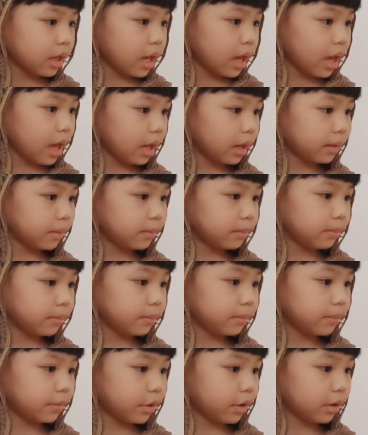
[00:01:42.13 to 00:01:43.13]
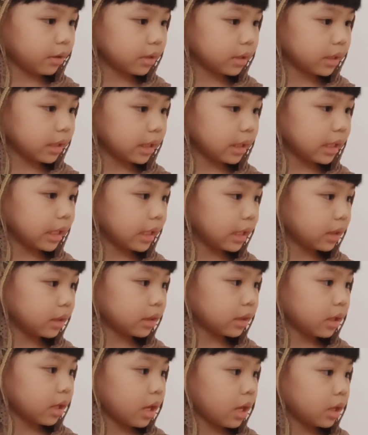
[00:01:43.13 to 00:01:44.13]
and brought it
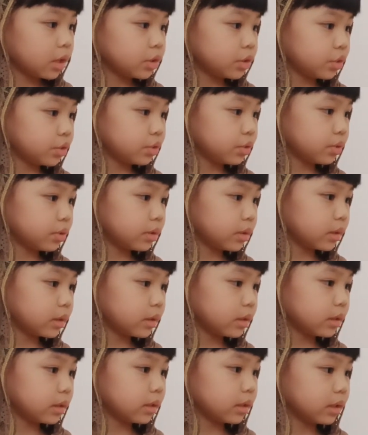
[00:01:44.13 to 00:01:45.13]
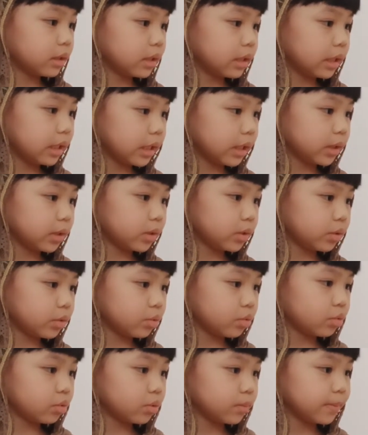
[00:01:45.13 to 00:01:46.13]
to the inn
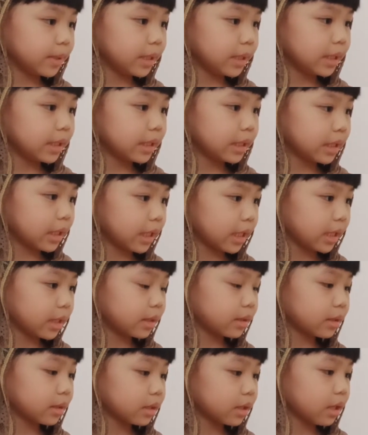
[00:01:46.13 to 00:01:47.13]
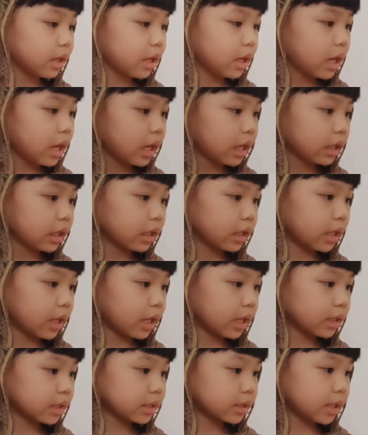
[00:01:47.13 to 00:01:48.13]
to be treated. The
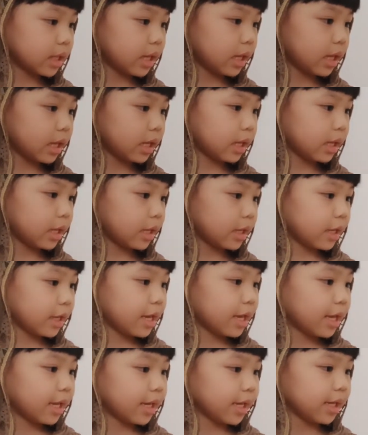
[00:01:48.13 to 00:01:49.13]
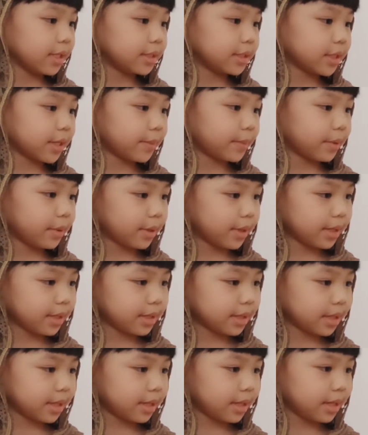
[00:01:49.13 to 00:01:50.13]
next day, the
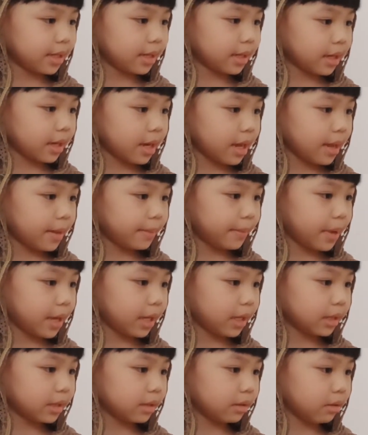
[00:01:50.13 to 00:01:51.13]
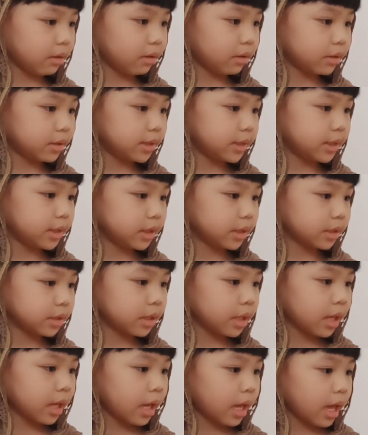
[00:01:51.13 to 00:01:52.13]
Samaritan paid lodging
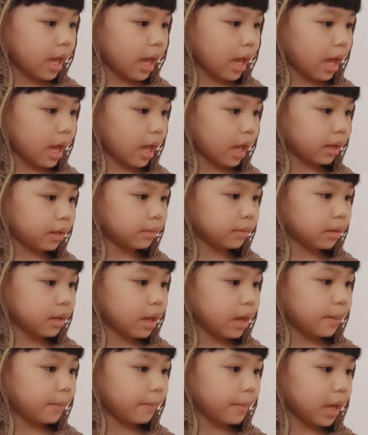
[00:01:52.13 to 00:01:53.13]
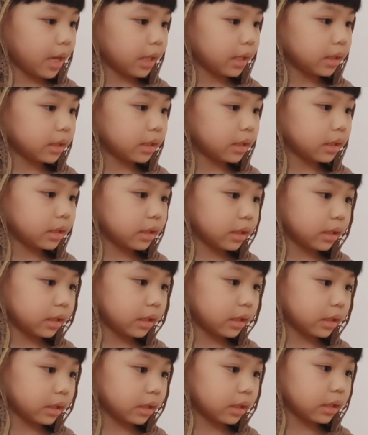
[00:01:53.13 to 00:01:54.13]
and
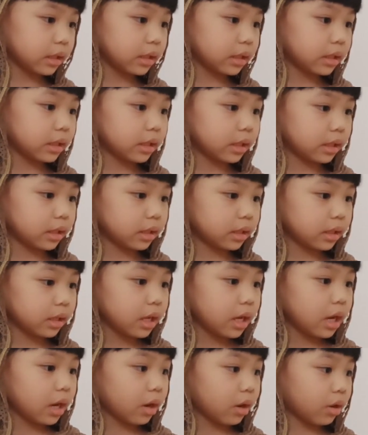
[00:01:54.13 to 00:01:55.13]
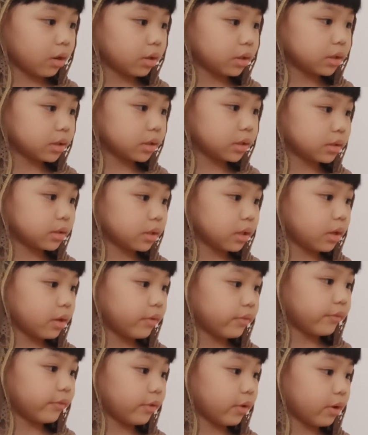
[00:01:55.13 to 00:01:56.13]
maintenance costs
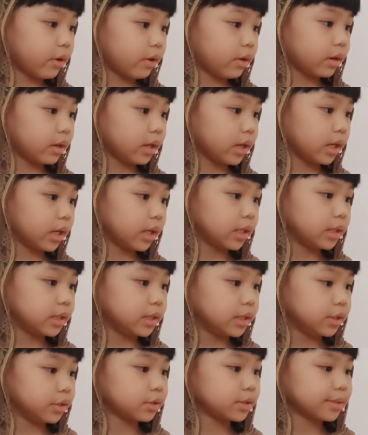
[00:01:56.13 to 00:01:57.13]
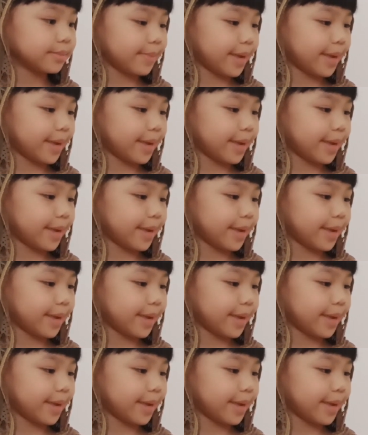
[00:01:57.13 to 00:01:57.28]
for the Jewish